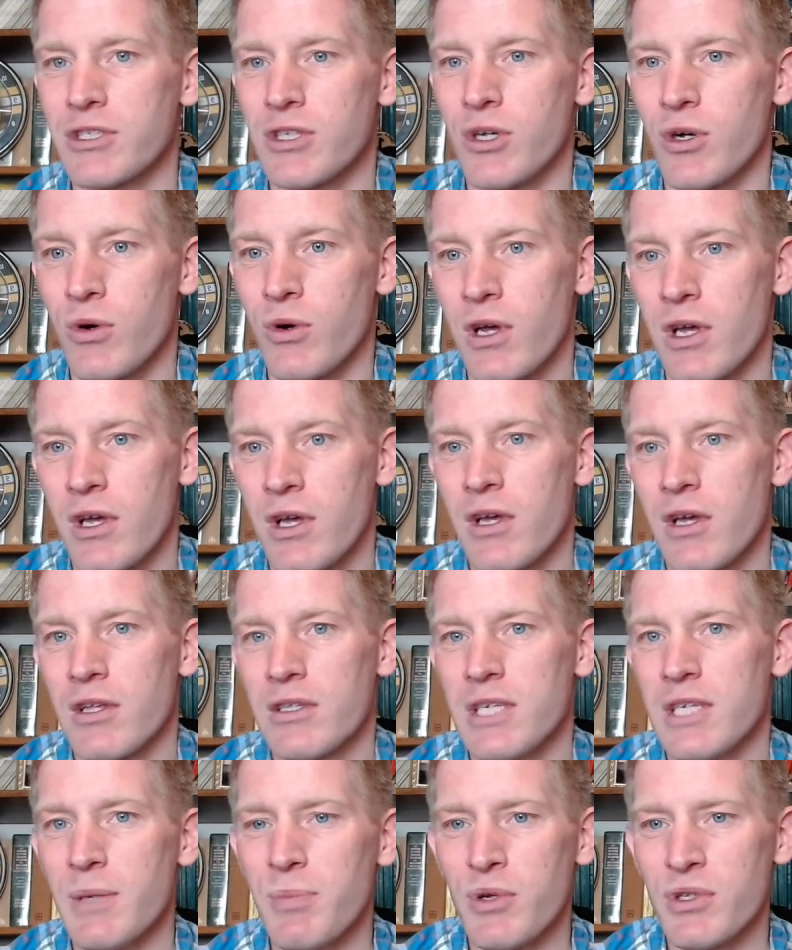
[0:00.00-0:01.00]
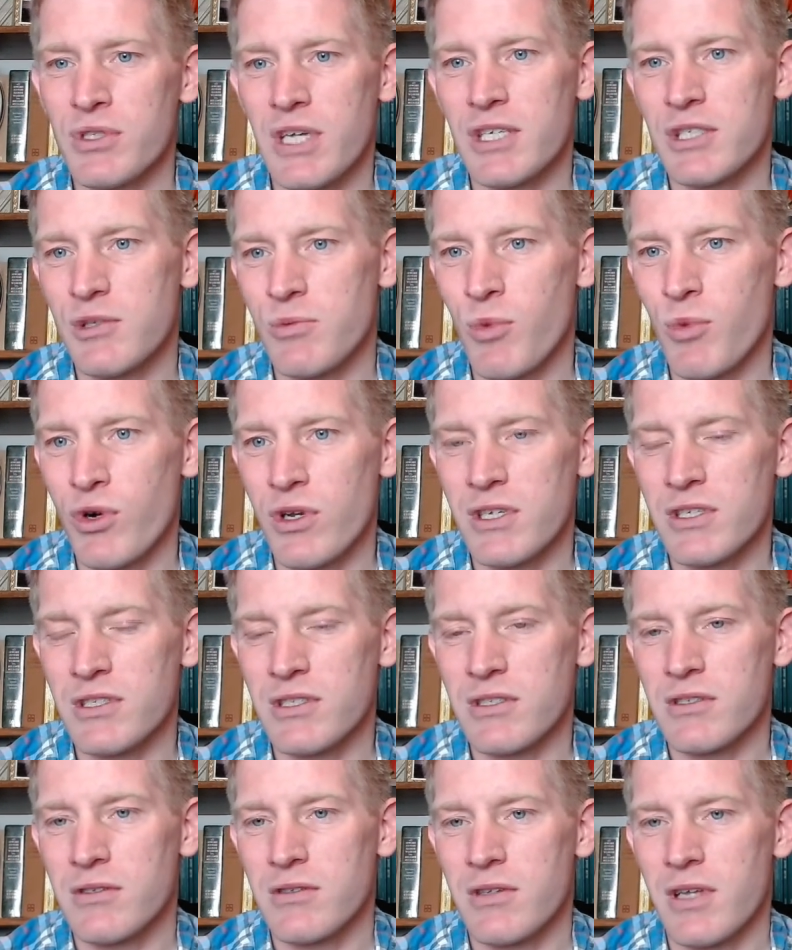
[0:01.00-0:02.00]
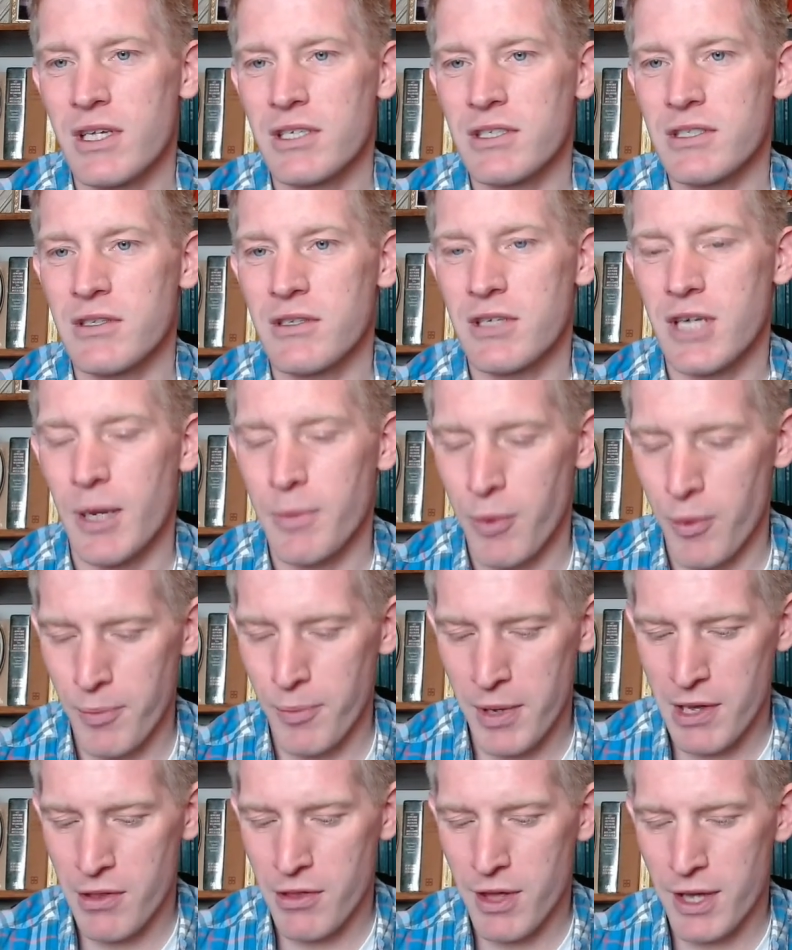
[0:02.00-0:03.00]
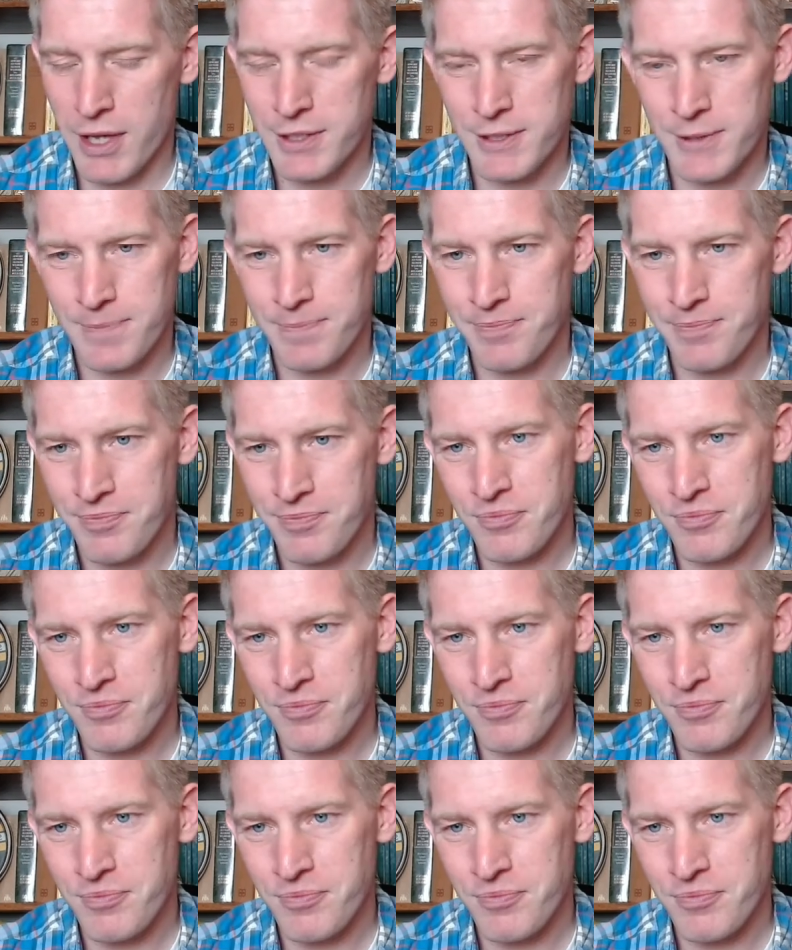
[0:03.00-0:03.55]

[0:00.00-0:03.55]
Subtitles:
So, temple testimonies, lesson, a couple big things.